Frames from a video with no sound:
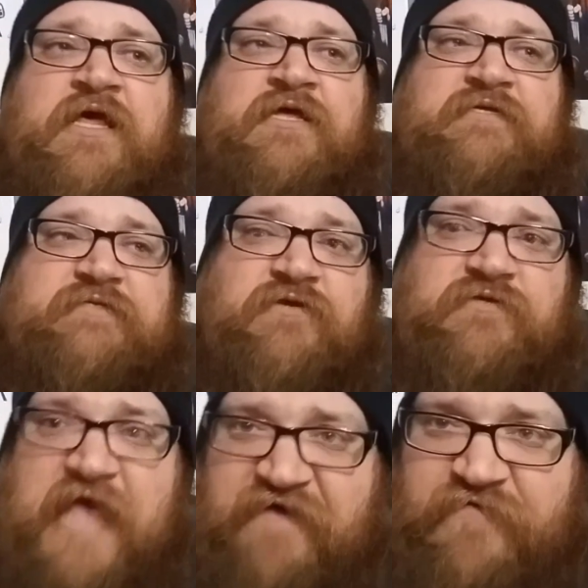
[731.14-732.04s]
So
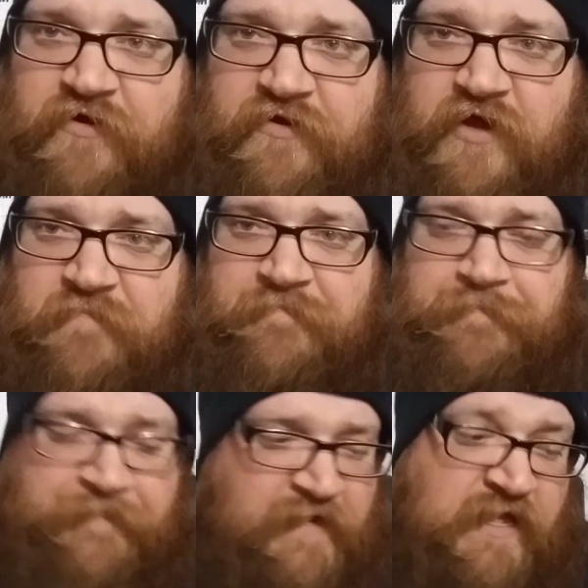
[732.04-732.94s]
having her come
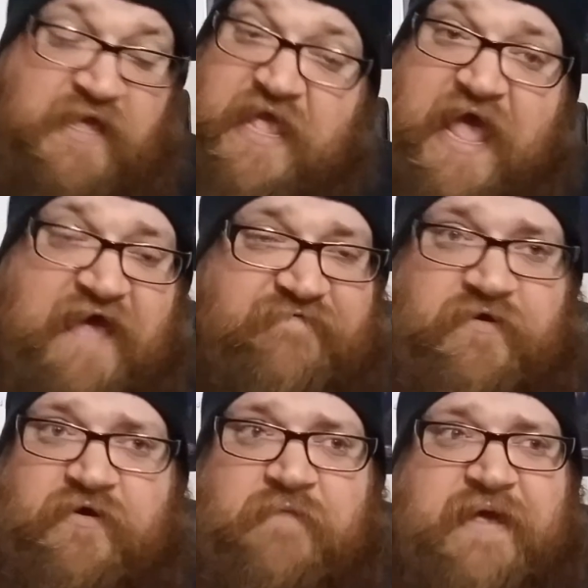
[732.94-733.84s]

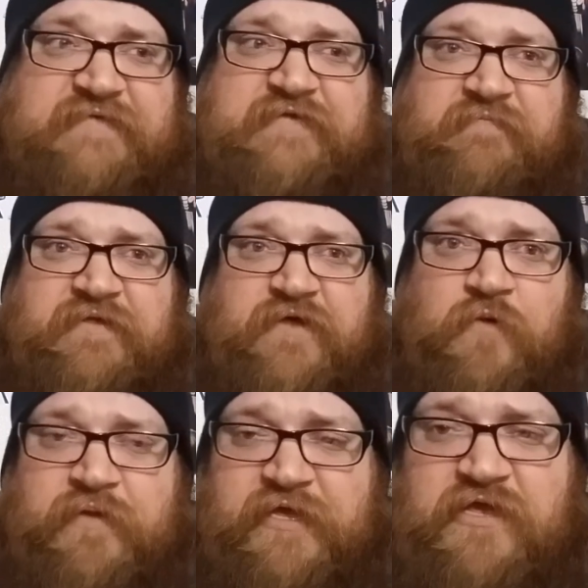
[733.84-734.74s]
back is going to be
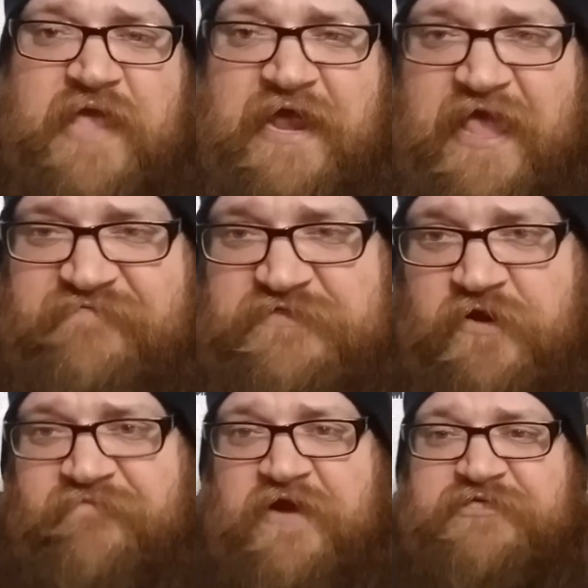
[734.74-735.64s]
dope. But like, you can't have a
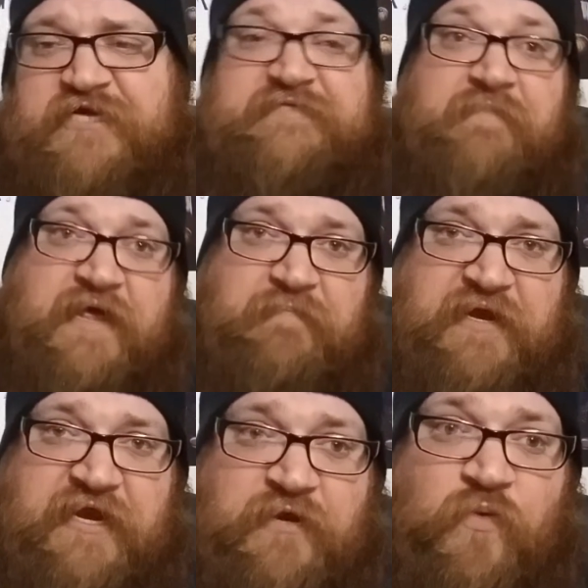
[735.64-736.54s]
Scream franchise, in my
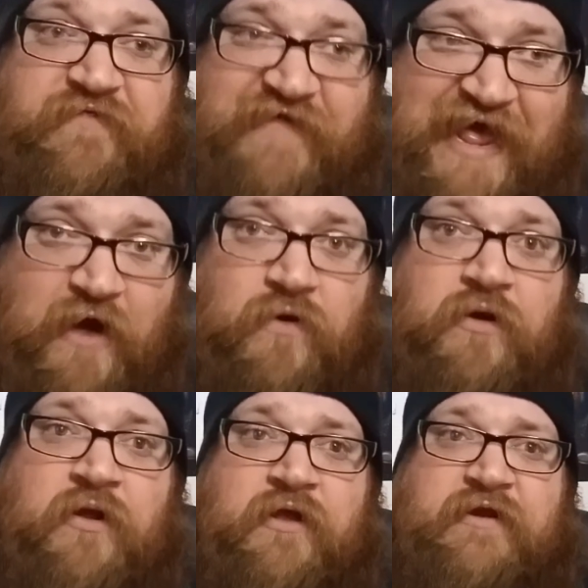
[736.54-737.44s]
opinion, without
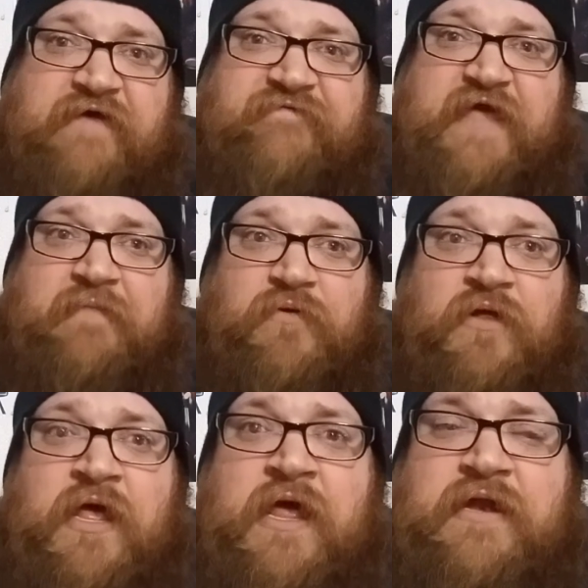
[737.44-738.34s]
Neve Campbell.
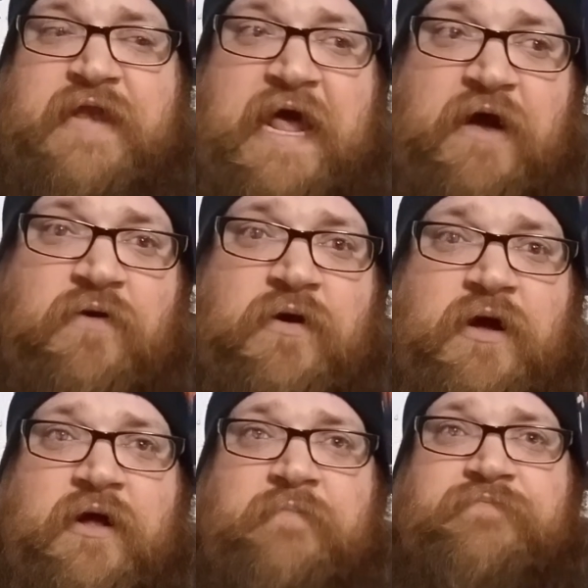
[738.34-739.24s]

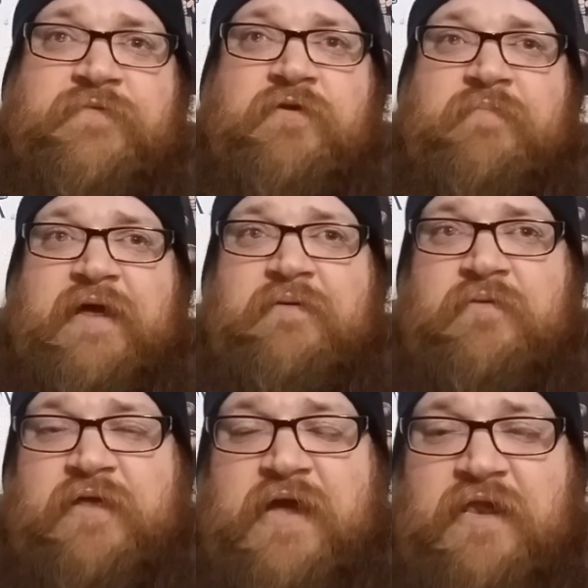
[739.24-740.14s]
Now, you might
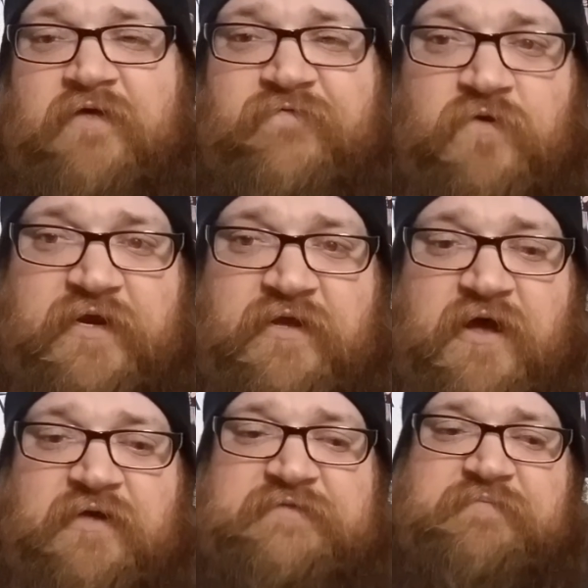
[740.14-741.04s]
like. I love Courtney
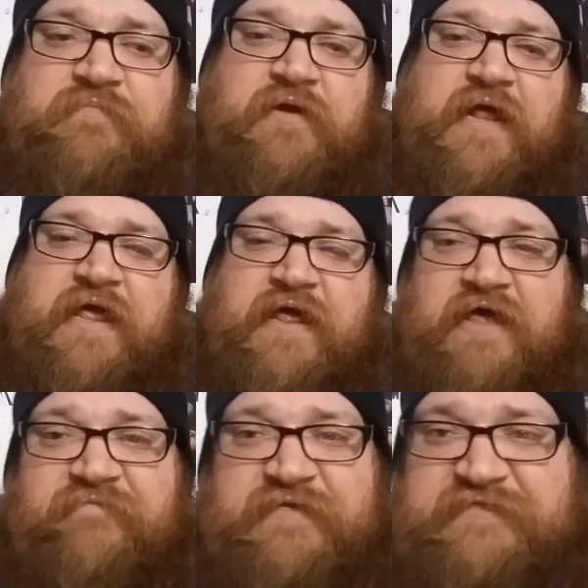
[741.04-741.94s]
Cox, but
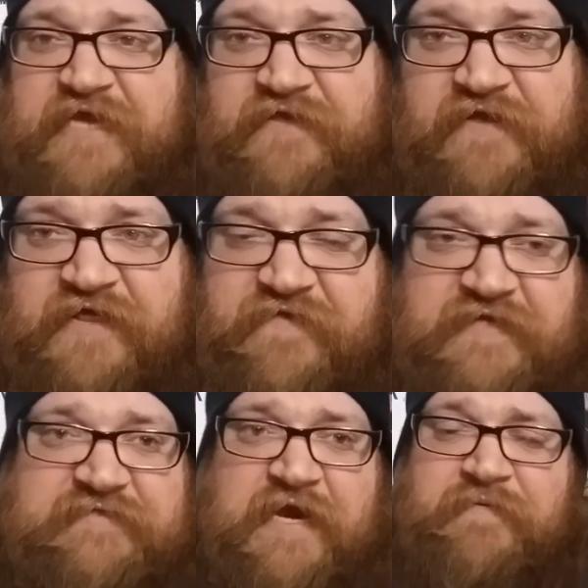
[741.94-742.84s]
I've been saying that I think
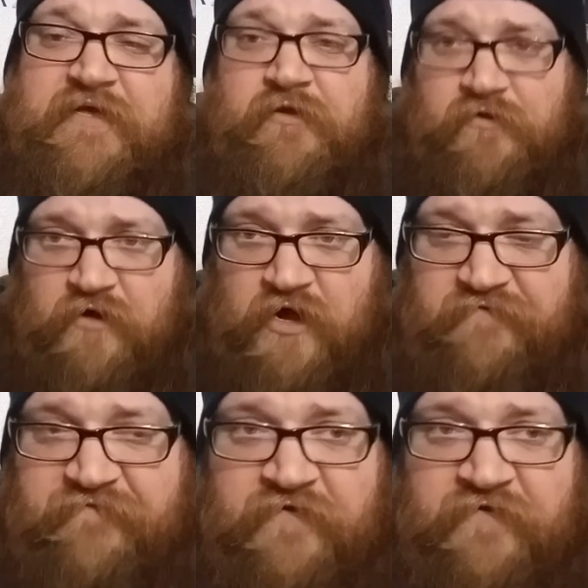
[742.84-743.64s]
it's time to kill her off.